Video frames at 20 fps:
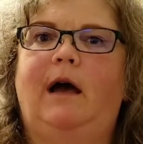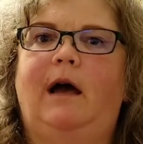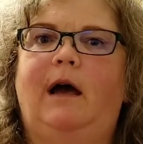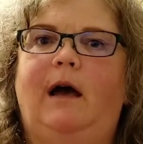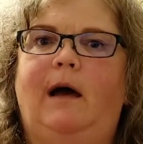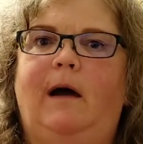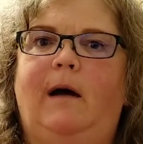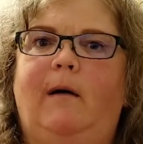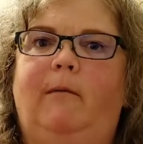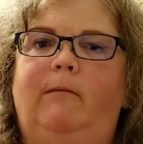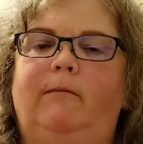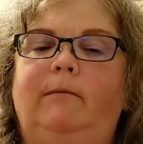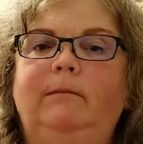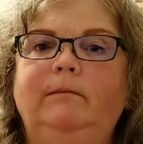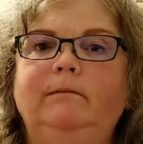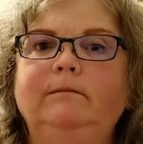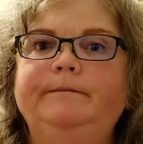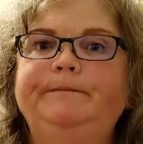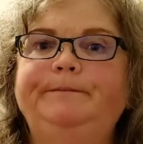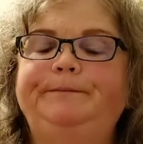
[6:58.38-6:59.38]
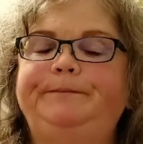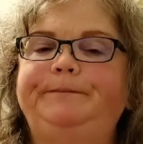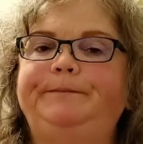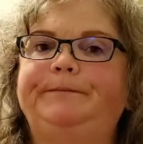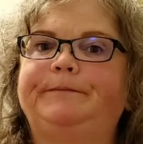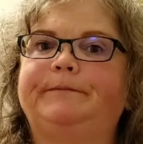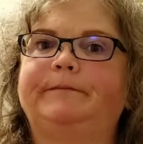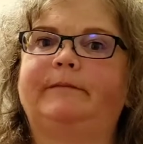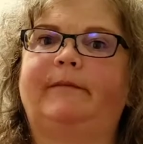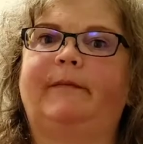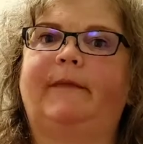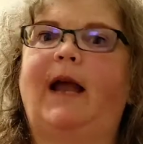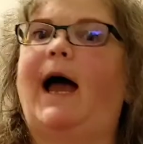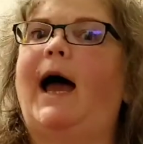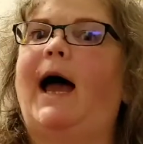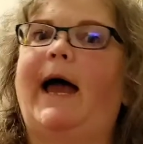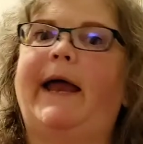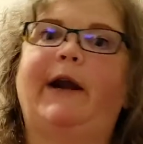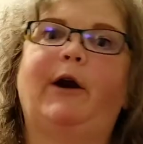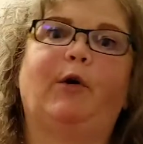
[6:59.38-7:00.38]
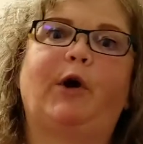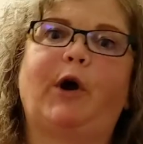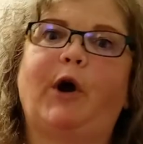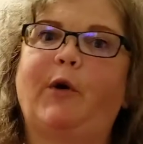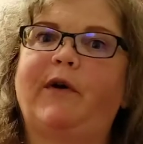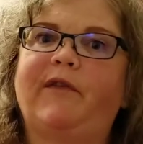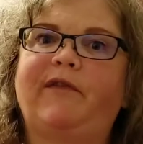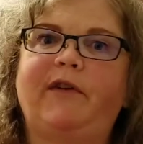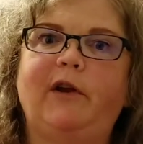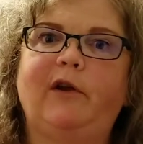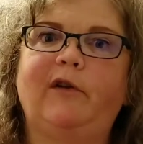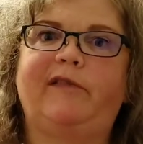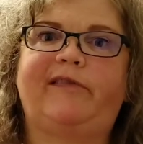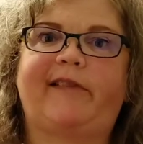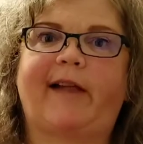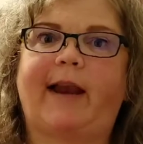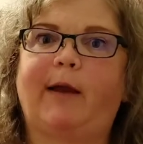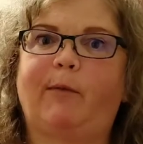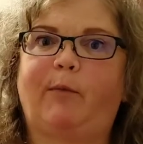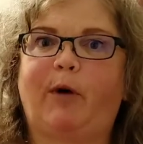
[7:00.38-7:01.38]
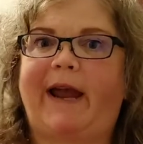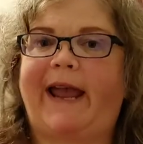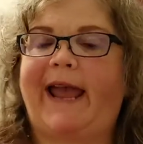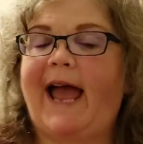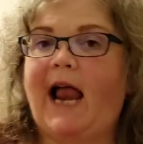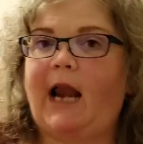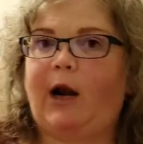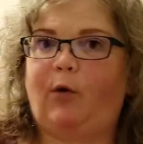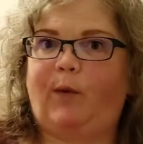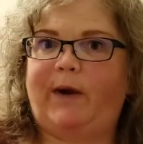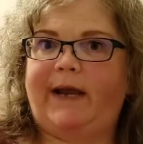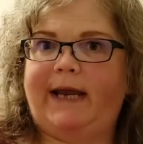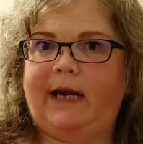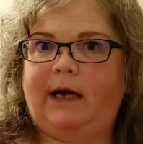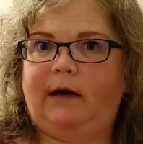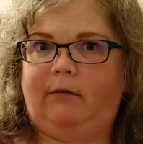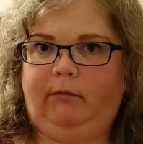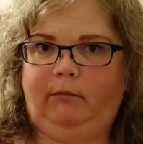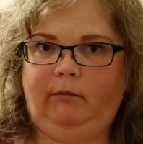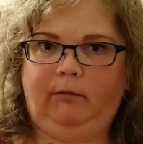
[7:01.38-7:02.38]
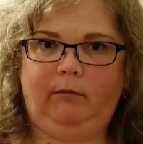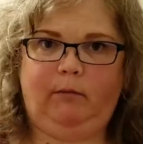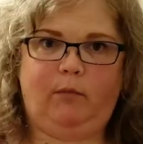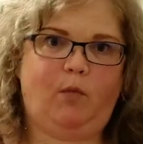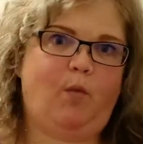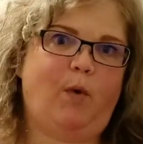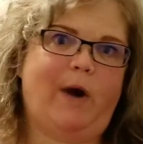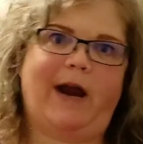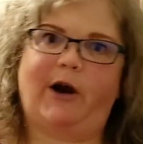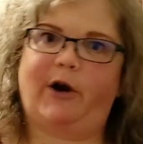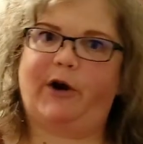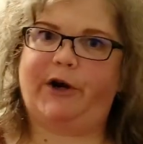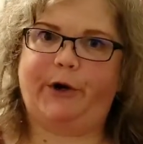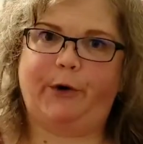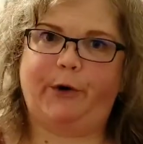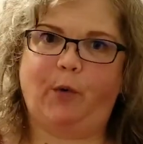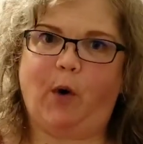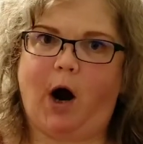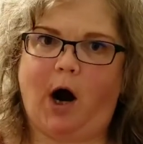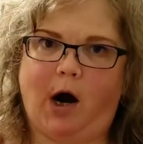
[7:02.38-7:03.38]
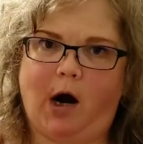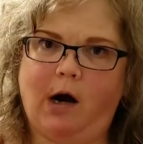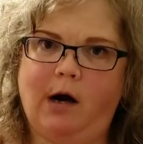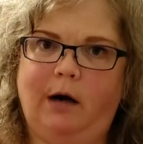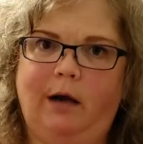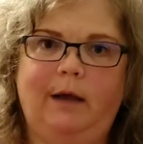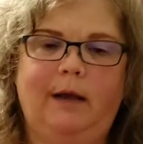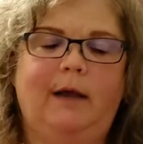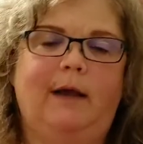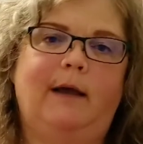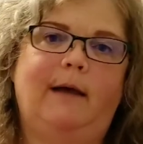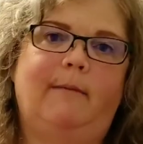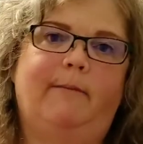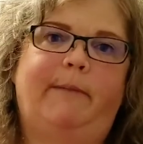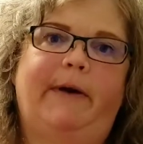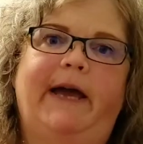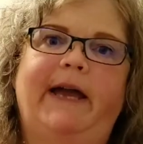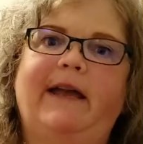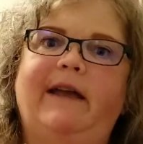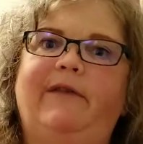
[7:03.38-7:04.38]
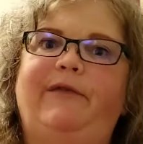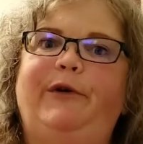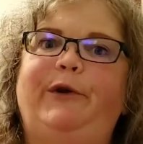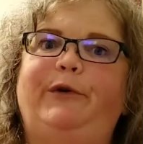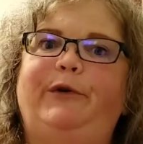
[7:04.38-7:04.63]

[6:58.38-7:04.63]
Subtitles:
Yeah. I don't know if you celebrate Halloween where you are, but if